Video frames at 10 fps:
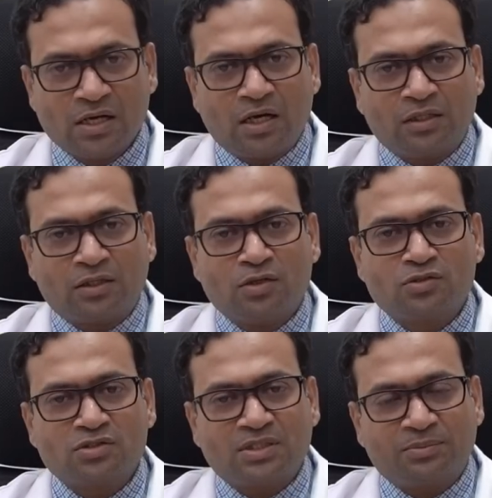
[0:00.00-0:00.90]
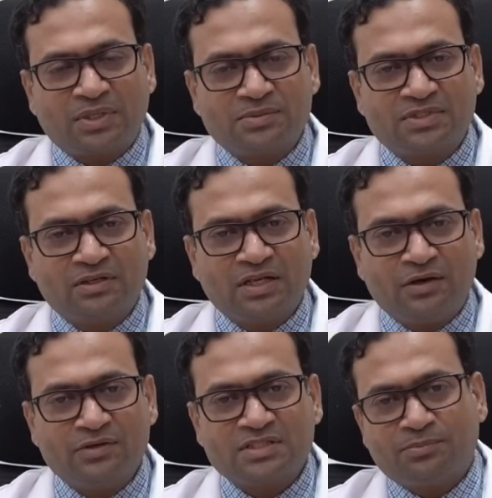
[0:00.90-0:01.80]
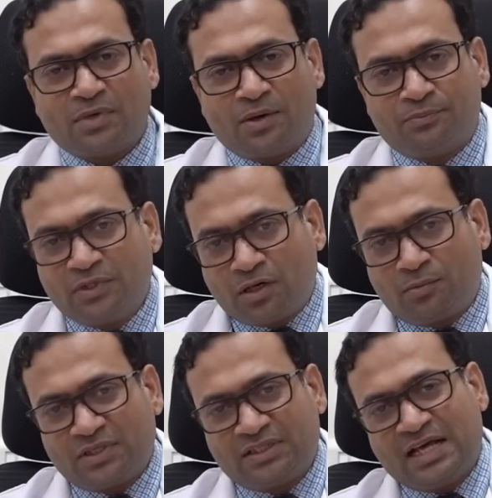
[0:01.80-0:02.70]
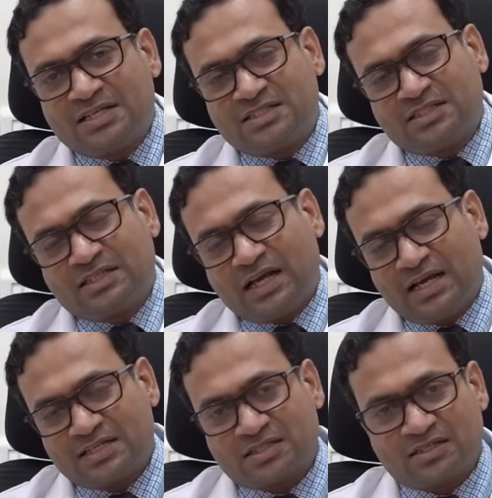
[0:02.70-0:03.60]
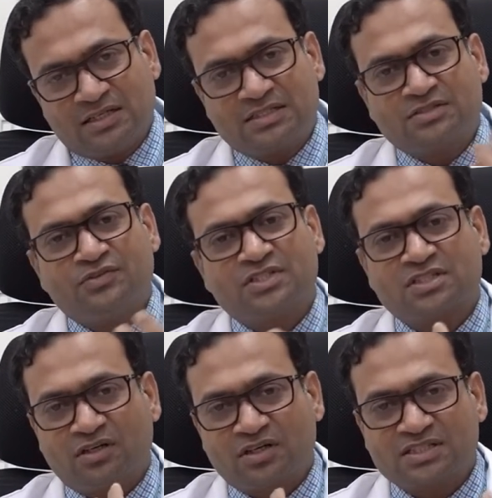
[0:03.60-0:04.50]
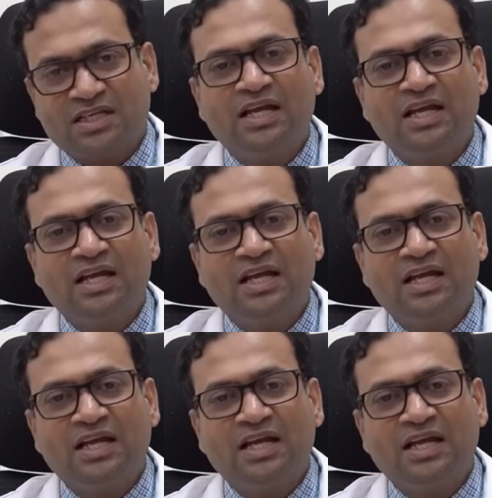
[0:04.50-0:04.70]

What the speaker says: and also sometimes they will have some abnormal dancing hands and legs, which is called as an